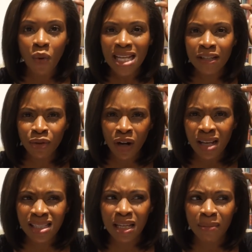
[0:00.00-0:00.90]
Why is everyone
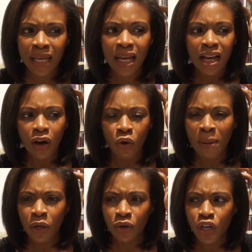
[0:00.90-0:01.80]
asking me? Oh
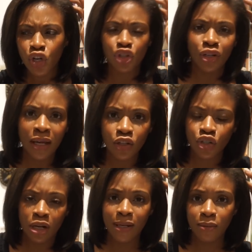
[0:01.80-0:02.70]
my God, should I
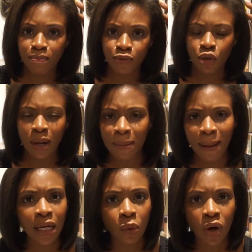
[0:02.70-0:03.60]
be
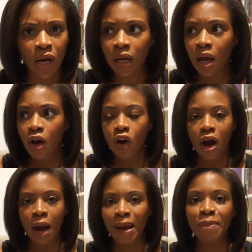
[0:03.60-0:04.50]
back at work?
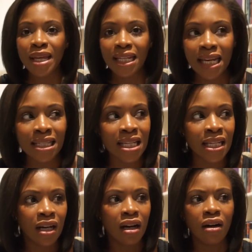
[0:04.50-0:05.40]
Am I being
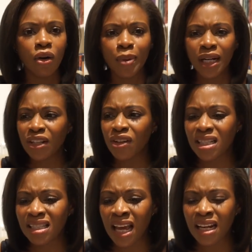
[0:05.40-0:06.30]
lazy? Oh, but I don't
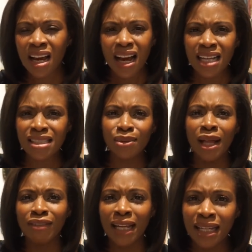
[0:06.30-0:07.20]
understand. I still
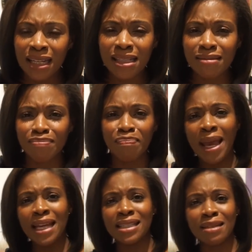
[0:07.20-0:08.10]
have like
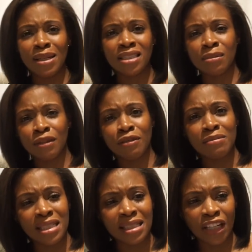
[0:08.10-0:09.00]
pains in my stomach from
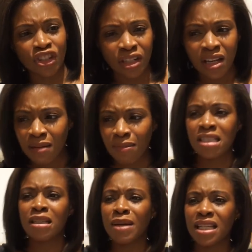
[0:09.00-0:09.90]
C-section. My
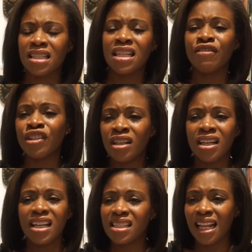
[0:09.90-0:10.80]
stomach I
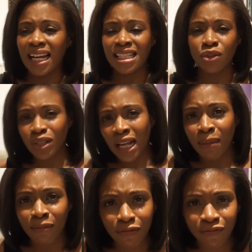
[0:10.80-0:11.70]
still look like
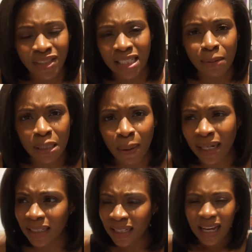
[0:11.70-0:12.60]
I'm 6 months
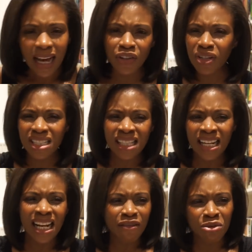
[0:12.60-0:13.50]
pregnant. I don't
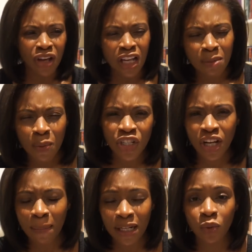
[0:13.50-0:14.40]
understand. And everyone's asking me when I should
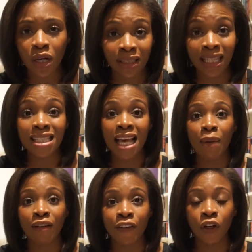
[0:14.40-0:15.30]
get back to work. That's
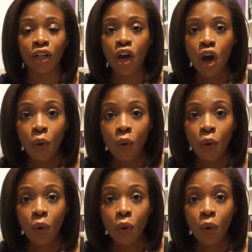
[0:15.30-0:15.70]
how I felt.